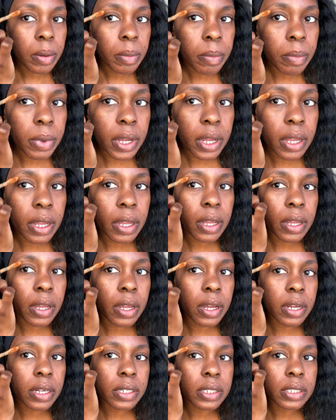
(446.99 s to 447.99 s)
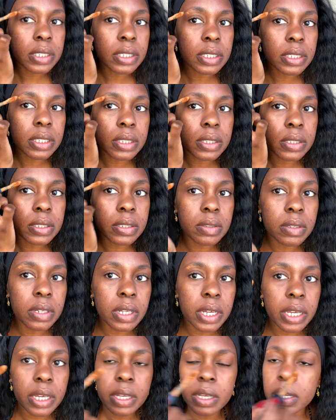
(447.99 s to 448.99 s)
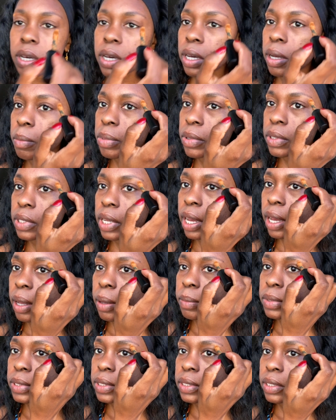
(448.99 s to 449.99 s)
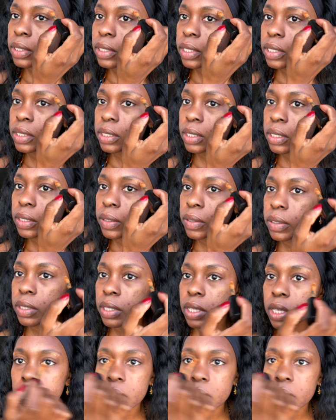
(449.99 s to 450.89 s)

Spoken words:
but I just do like a couple dabs. That's literally